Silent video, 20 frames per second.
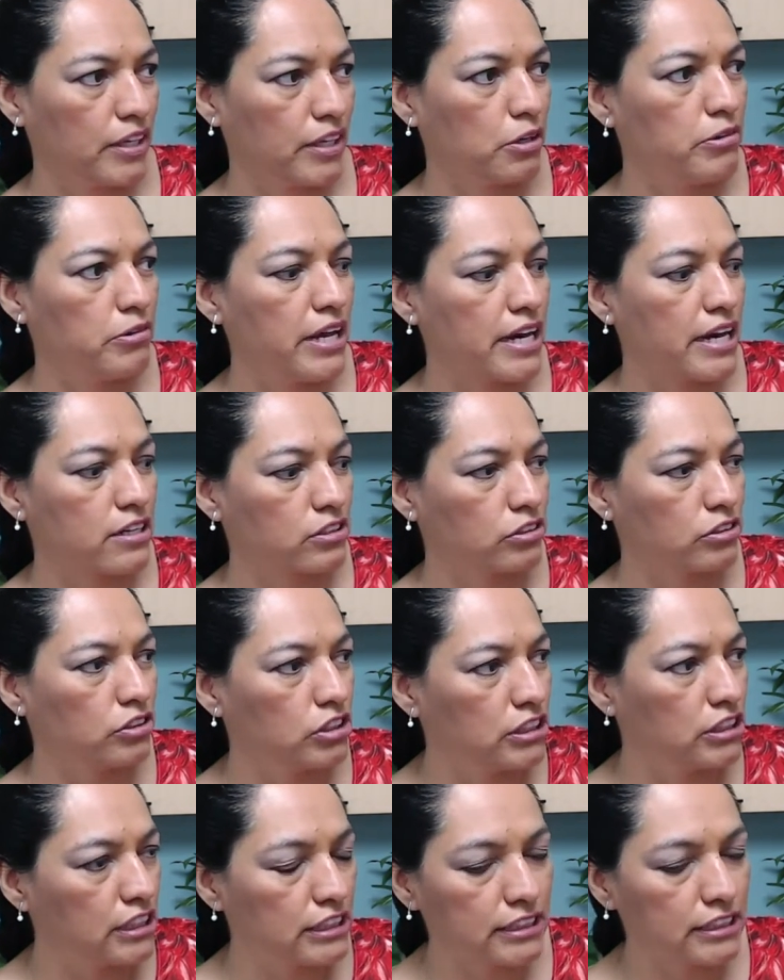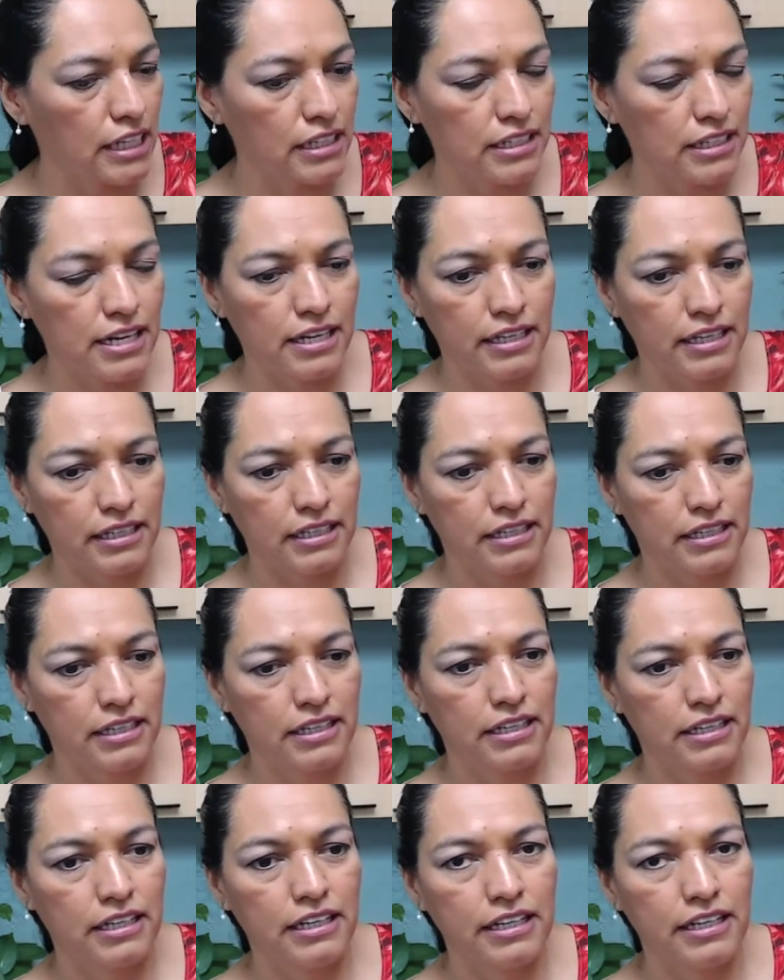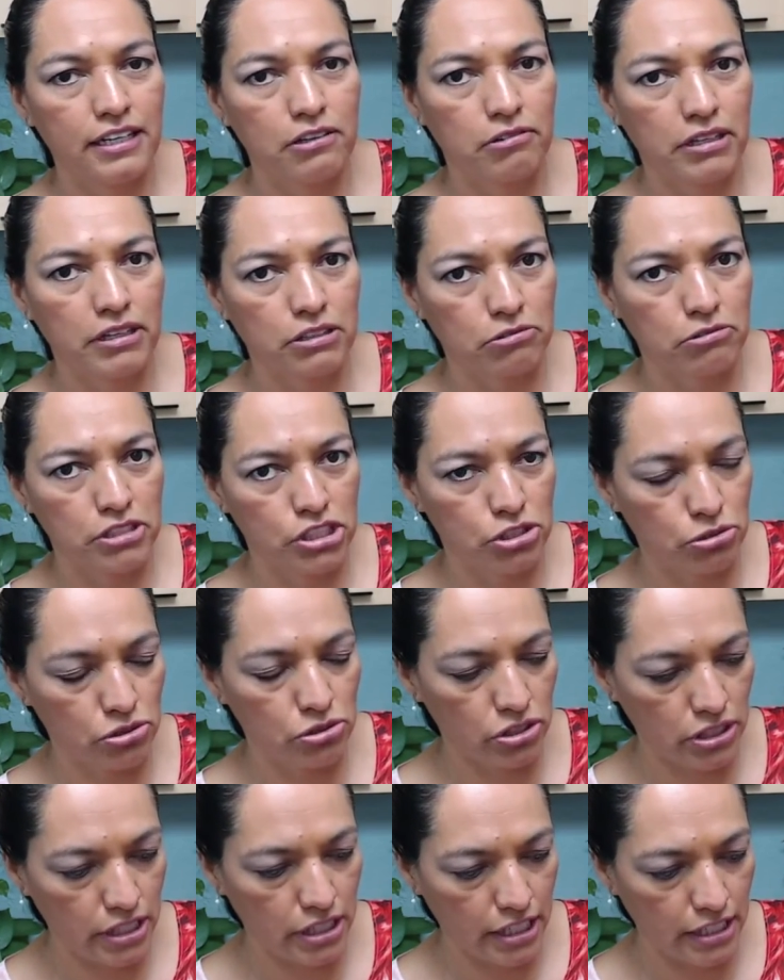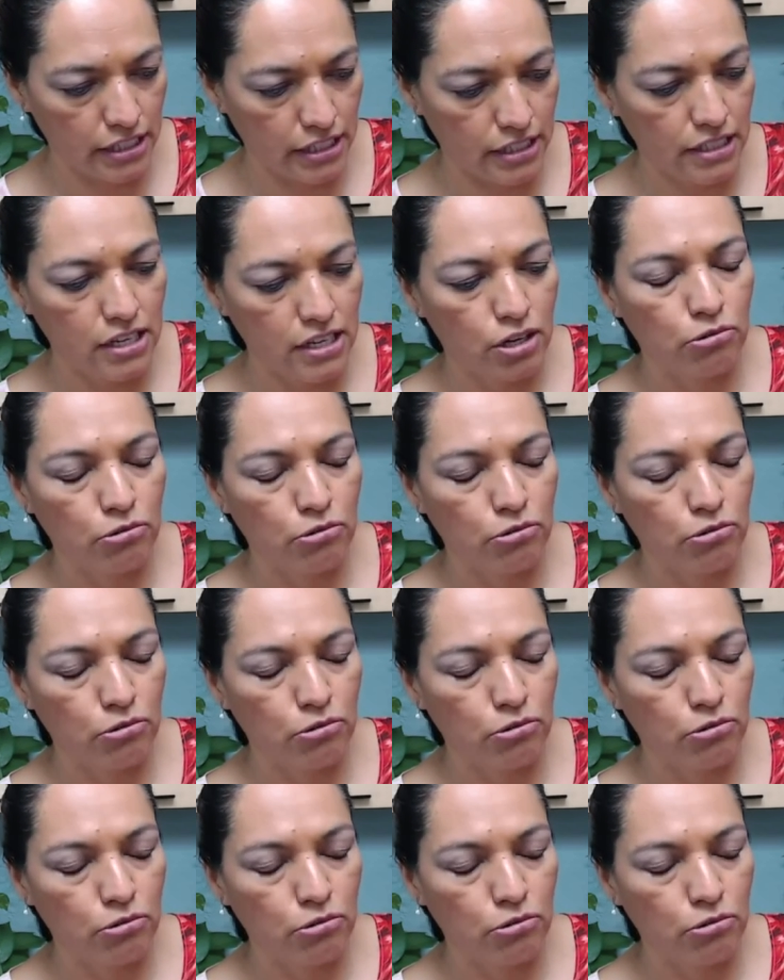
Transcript: We are consistently eating what we shouldn't eat.